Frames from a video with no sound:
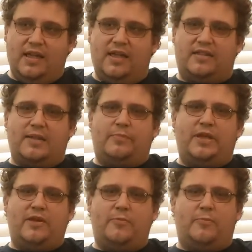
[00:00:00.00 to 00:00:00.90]

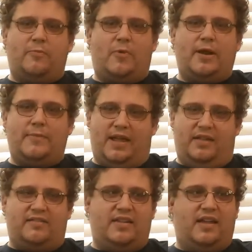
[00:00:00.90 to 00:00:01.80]
simply what it
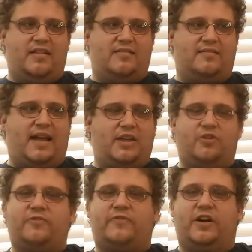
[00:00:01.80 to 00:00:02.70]
means is that
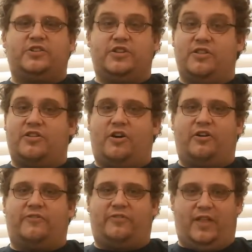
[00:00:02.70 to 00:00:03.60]
your functions
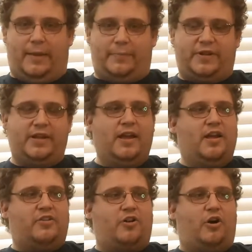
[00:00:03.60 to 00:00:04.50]
are flipped.
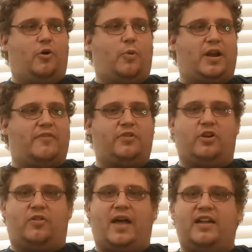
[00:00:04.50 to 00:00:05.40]
So whatever
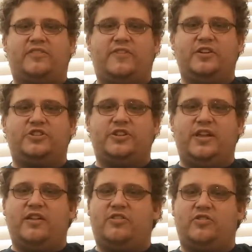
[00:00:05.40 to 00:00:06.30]
your last function
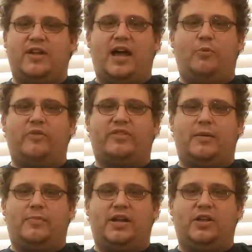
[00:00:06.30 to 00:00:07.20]
is, you're now with
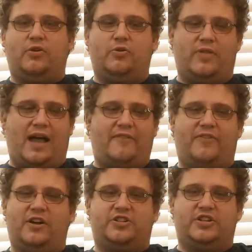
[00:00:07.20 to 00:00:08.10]
somebody who that
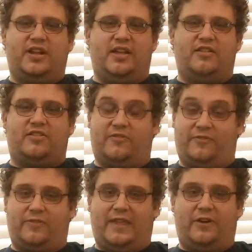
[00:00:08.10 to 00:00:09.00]
function is
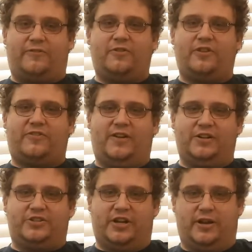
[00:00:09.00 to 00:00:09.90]
their first
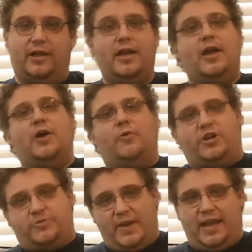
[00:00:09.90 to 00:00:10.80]
function.
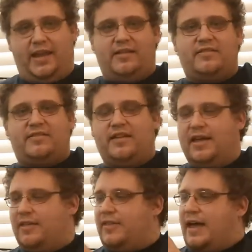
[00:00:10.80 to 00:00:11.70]
Which means
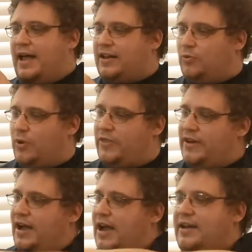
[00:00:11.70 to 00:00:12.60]
that with
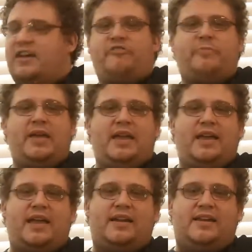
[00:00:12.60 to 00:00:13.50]
an
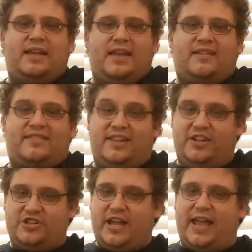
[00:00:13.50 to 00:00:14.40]
INFP and an
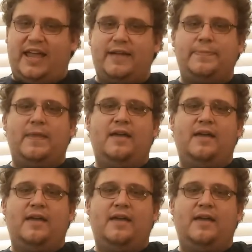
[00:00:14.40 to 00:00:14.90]
ESTJ,